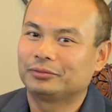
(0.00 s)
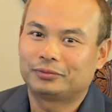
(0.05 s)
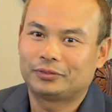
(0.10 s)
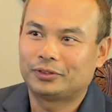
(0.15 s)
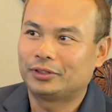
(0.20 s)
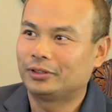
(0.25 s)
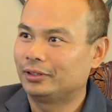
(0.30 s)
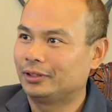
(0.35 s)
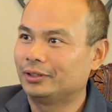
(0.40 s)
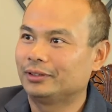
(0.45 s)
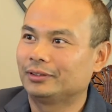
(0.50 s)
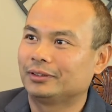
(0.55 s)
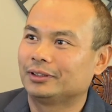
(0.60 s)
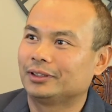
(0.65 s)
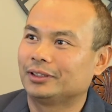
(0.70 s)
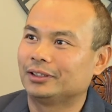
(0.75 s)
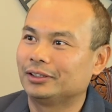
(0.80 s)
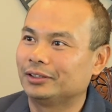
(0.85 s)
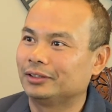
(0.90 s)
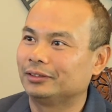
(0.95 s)
for,
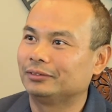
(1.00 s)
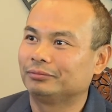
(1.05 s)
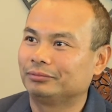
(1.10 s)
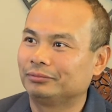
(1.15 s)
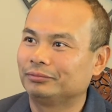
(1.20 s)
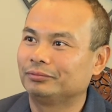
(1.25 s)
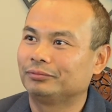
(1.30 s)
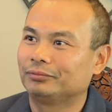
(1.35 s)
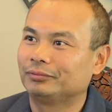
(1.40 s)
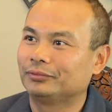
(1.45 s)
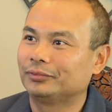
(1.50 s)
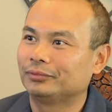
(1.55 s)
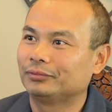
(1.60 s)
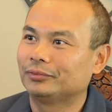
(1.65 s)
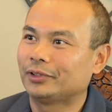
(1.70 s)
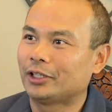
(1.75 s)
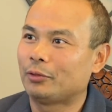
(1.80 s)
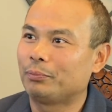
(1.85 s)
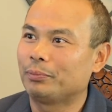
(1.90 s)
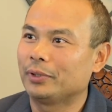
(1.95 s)

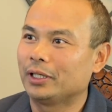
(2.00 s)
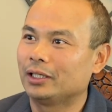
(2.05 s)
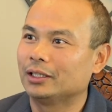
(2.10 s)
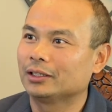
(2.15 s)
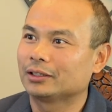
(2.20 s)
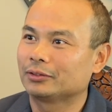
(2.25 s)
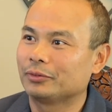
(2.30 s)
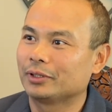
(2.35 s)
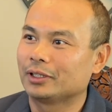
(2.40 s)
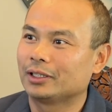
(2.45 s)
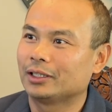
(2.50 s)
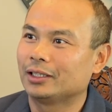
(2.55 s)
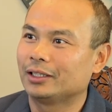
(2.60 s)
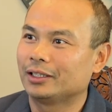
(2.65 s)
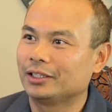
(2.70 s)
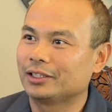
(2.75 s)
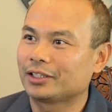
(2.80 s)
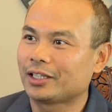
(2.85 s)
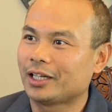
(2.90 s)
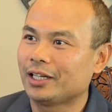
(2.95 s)
helping us with
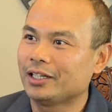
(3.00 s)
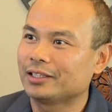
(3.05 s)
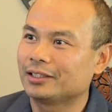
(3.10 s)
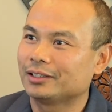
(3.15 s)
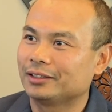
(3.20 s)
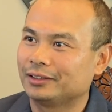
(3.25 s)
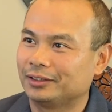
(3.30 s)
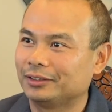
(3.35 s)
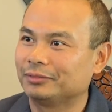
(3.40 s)
this case.